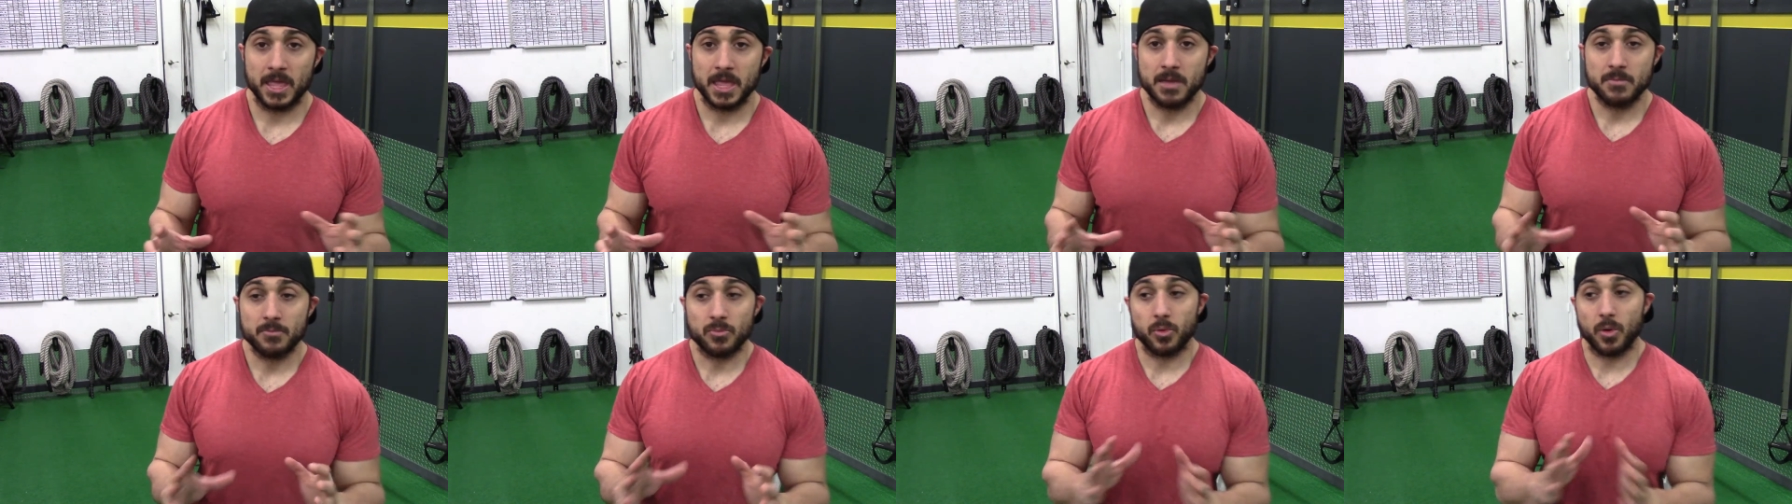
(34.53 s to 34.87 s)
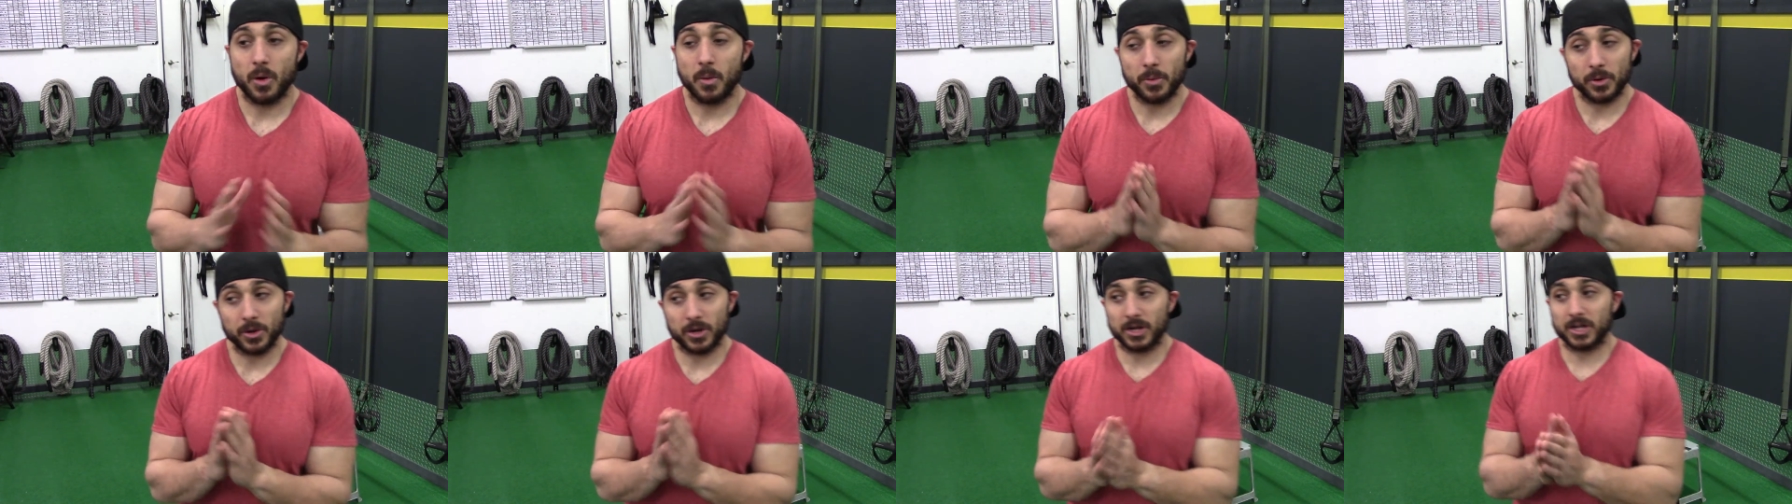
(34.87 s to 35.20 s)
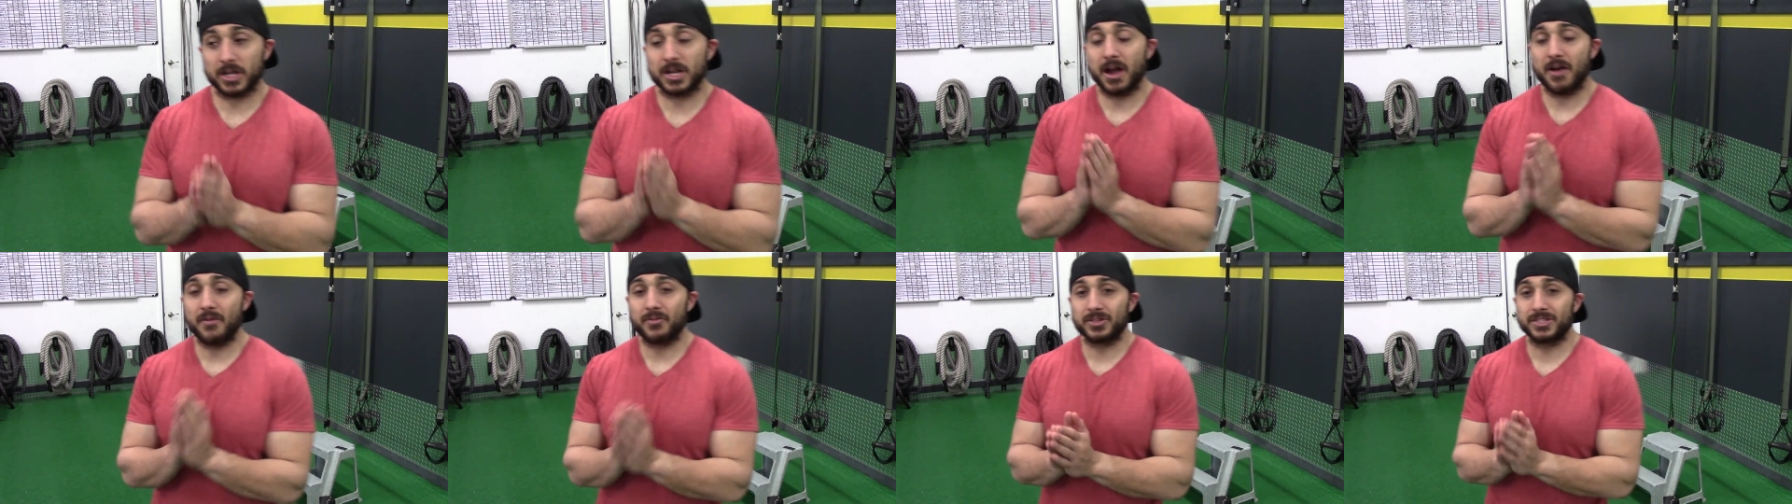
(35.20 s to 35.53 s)
But what we're going
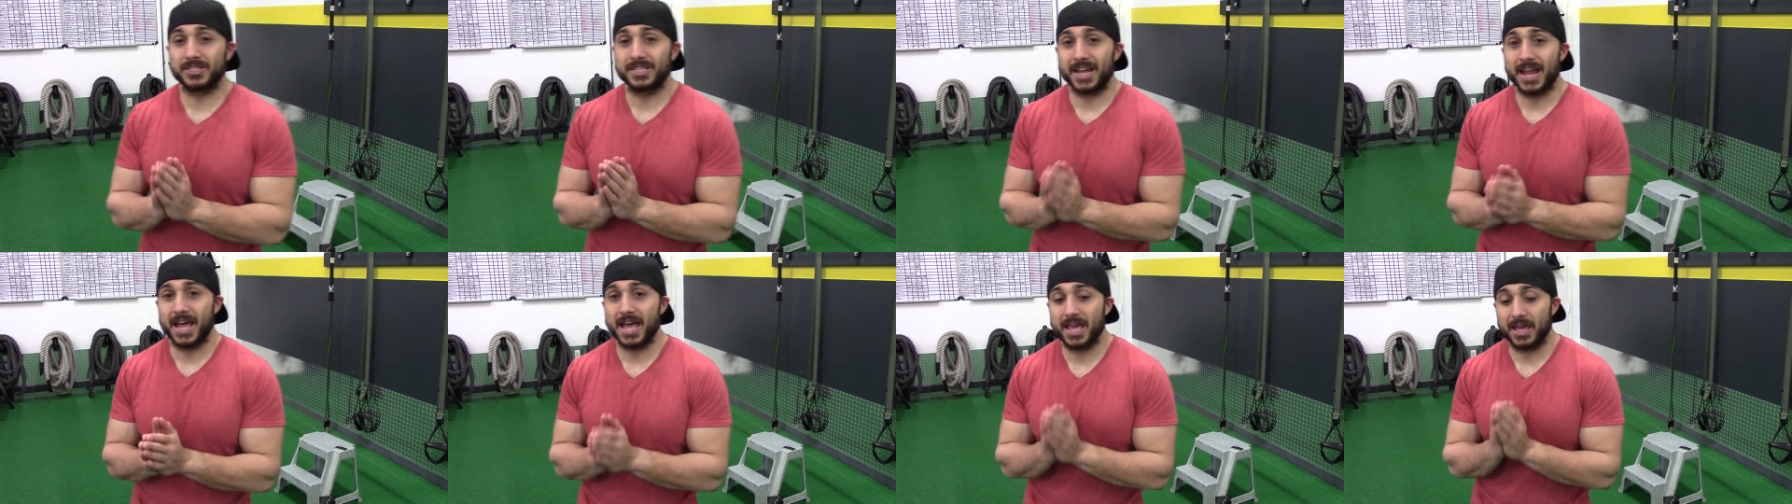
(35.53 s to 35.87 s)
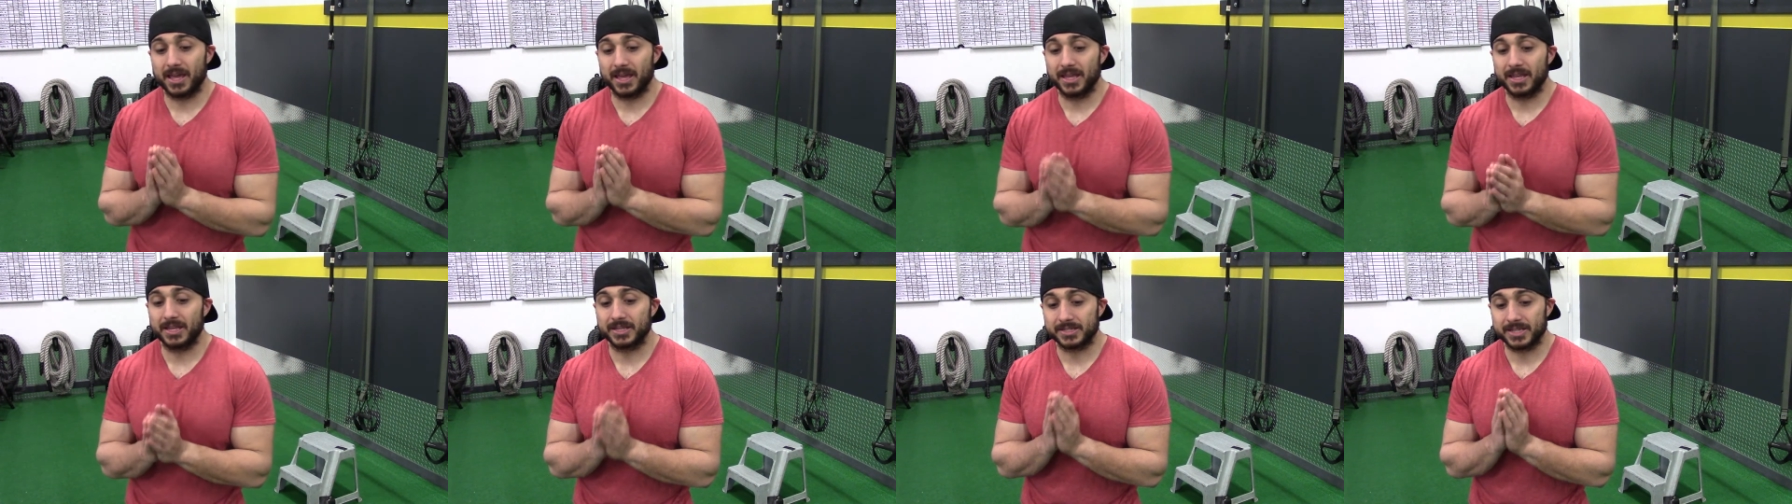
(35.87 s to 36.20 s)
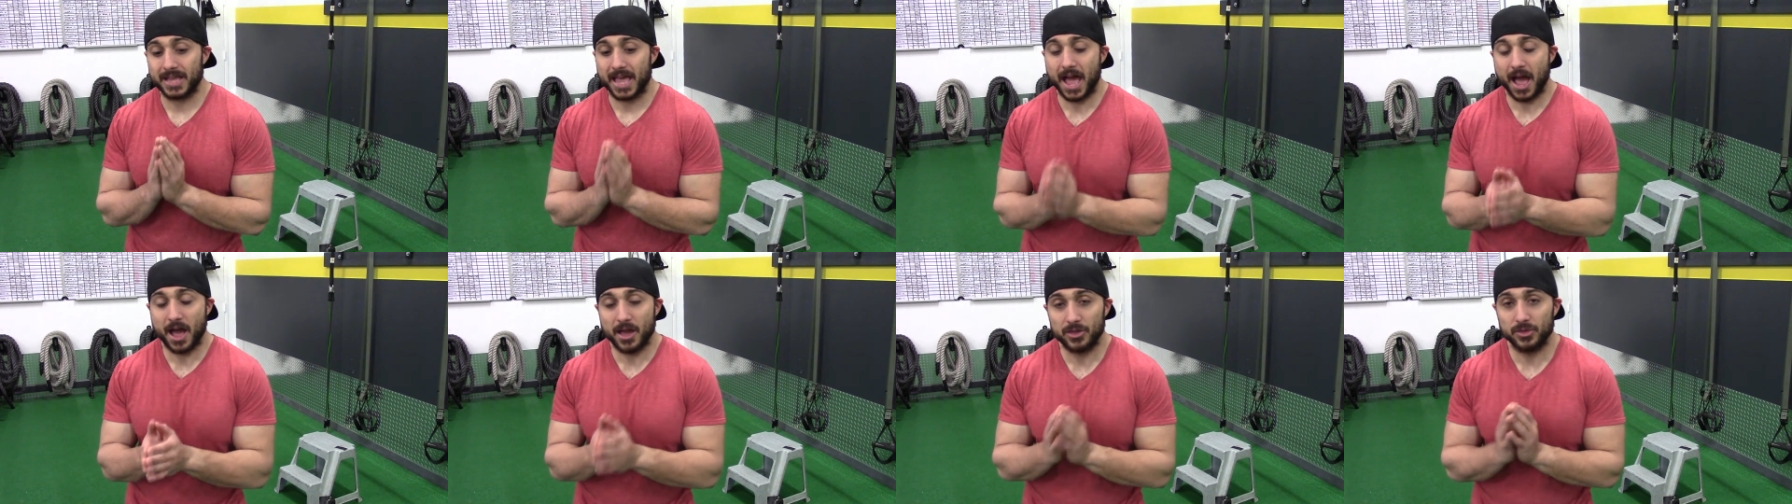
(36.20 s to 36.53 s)
to cover today is
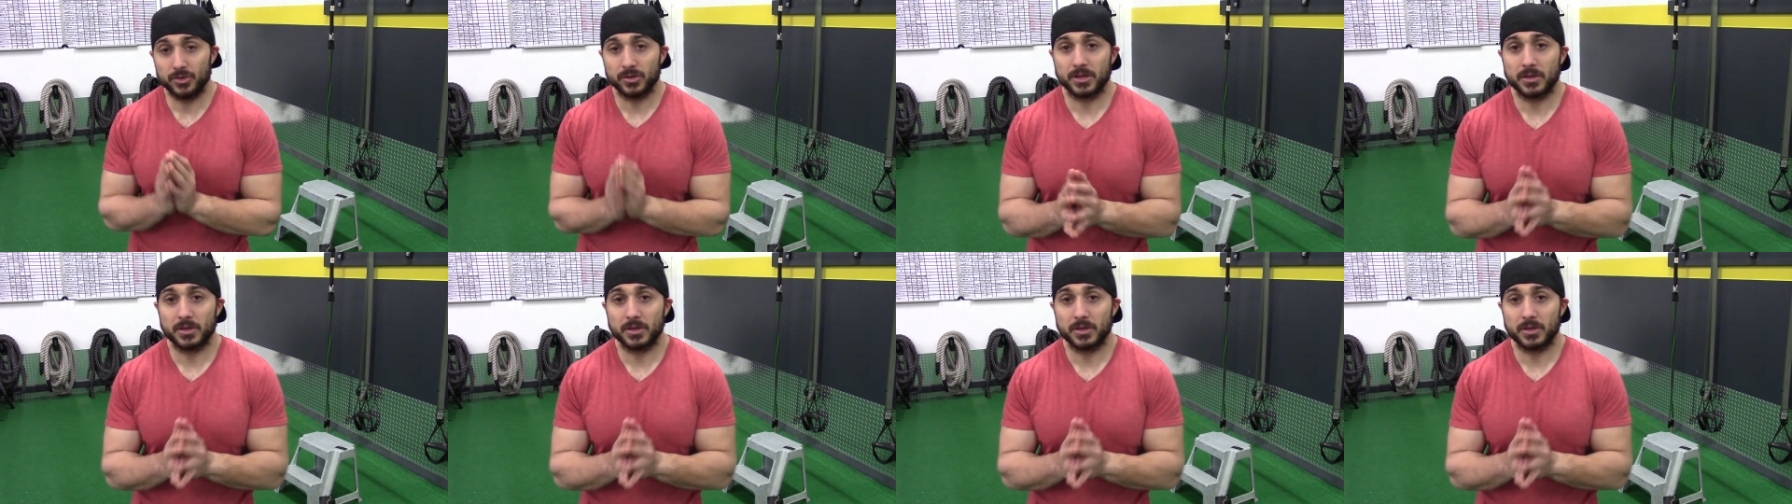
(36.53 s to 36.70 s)
how you